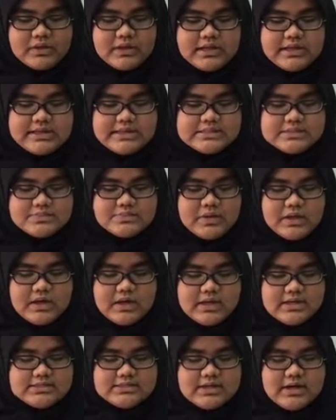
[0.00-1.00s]
It is
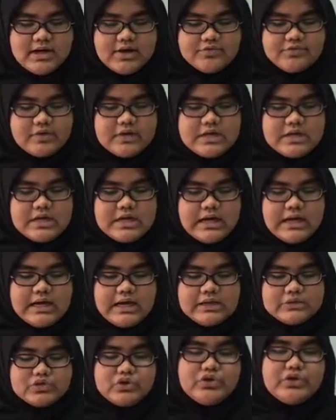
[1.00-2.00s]
because of
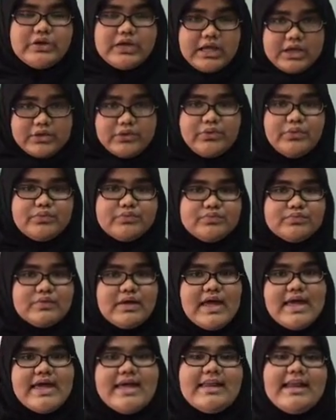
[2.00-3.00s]
a tornado.
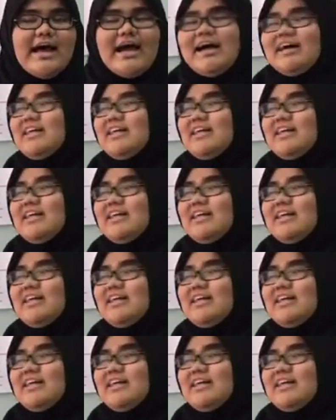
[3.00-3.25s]
And